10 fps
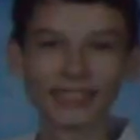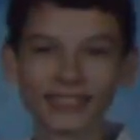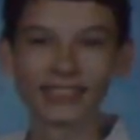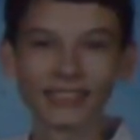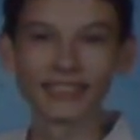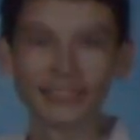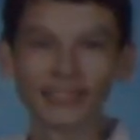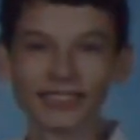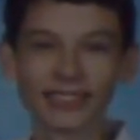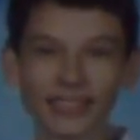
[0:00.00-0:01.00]

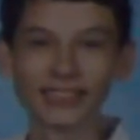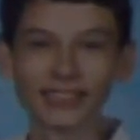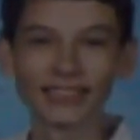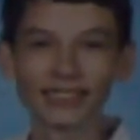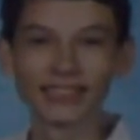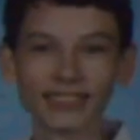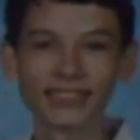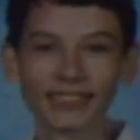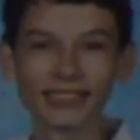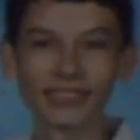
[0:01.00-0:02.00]
Oh my freaking
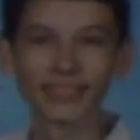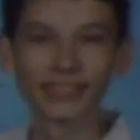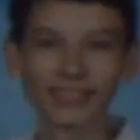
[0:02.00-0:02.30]
god.